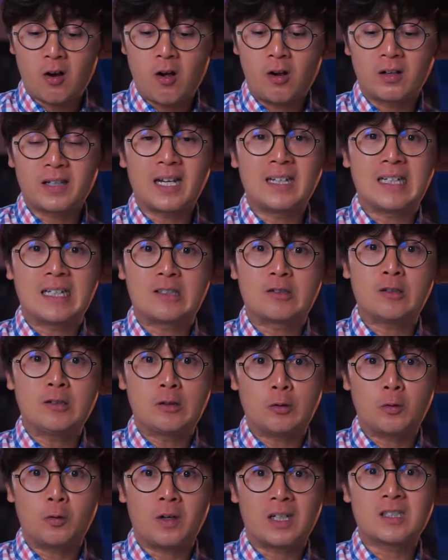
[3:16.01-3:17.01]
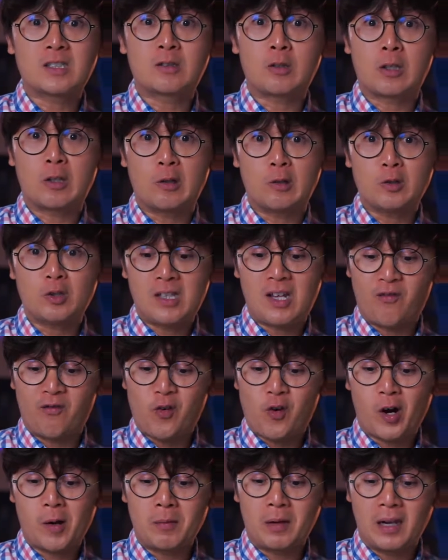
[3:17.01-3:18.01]
all they need to do is to use the
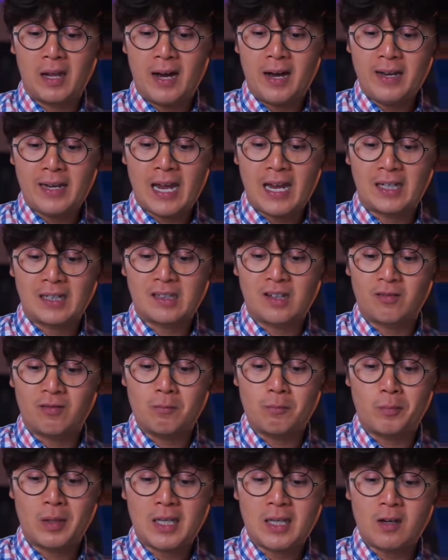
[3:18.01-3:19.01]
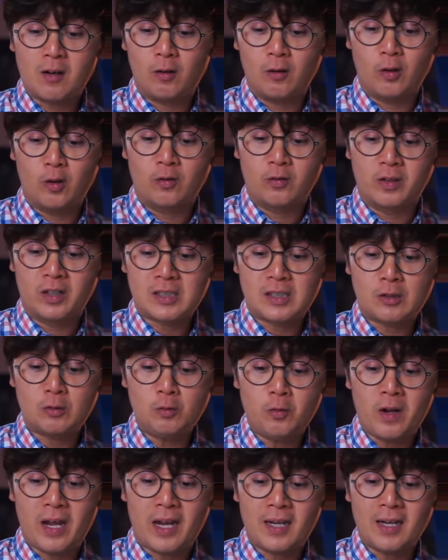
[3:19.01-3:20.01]
formula negative b all over
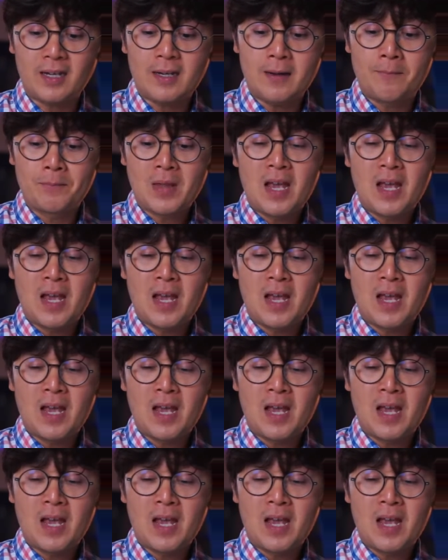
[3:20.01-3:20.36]
2a.